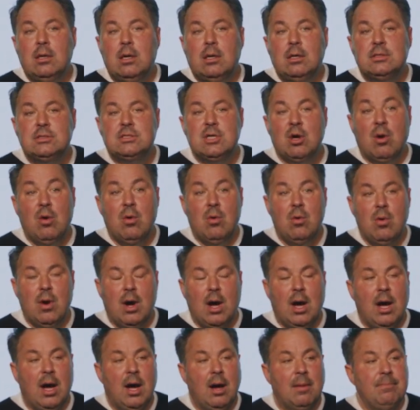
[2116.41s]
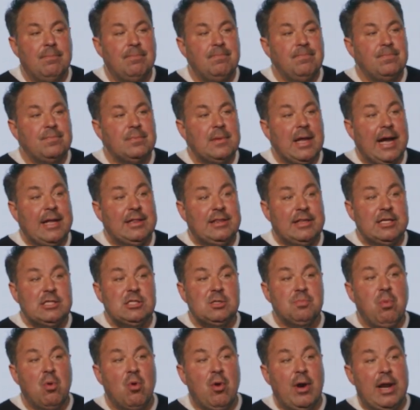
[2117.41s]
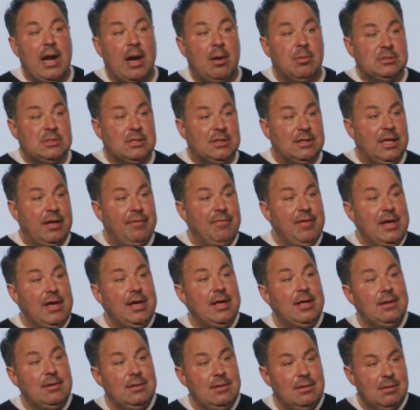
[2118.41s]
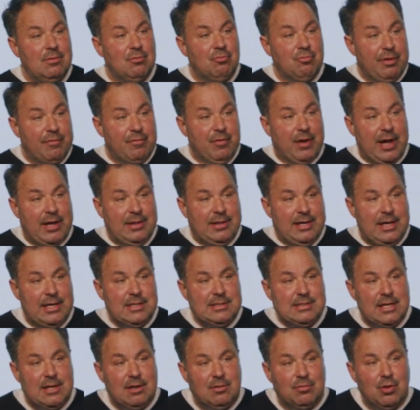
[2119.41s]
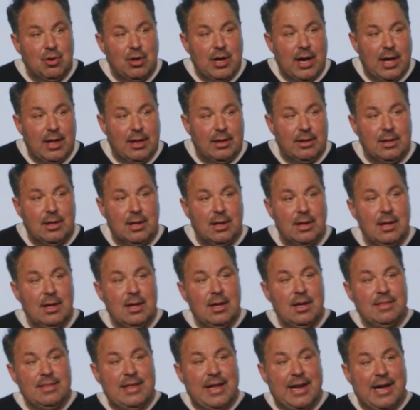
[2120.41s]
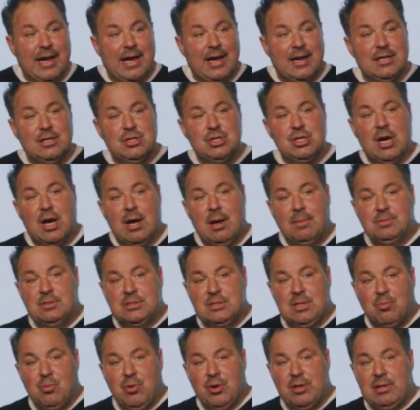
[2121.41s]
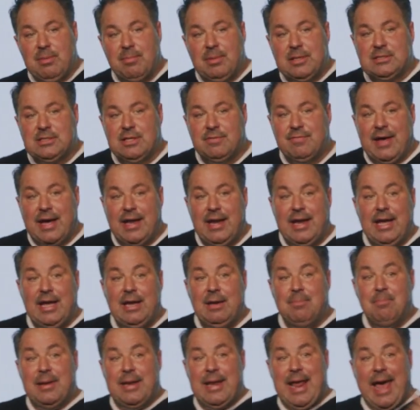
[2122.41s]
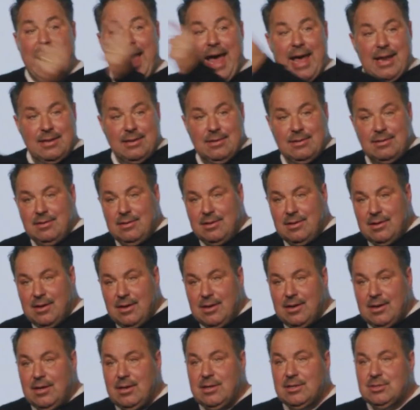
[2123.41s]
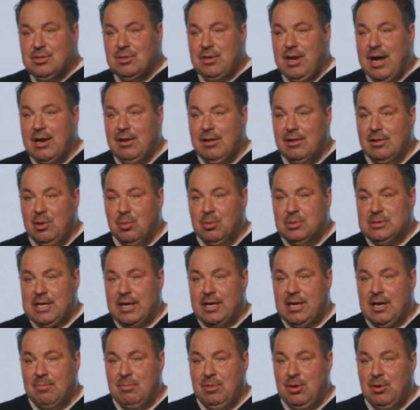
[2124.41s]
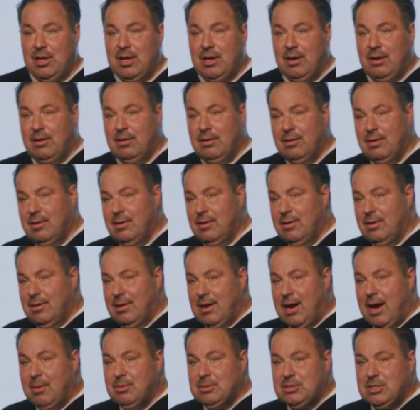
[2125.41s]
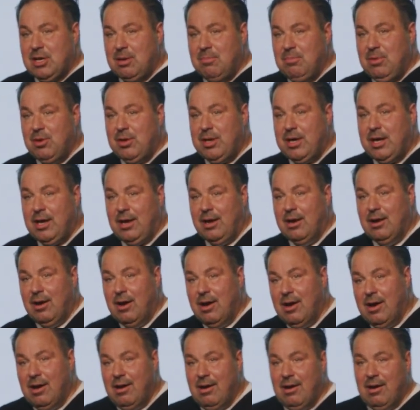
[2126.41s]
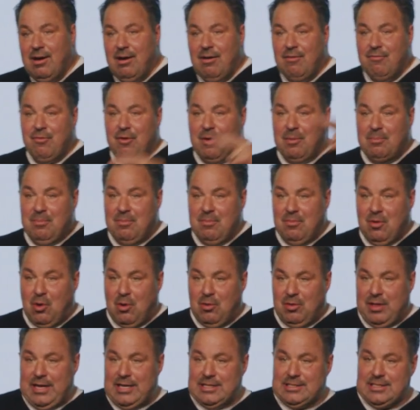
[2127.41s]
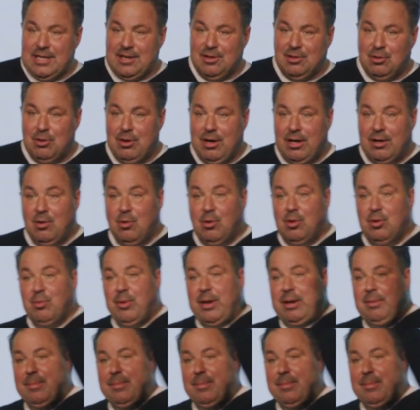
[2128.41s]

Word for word: So um, at this point, I was living in Riverhead, the east end of Long Island. Then I got a job somewhere in the midst of that in Manhattan. So not only was I commuting, I was commuting from east end of Long Island all the way in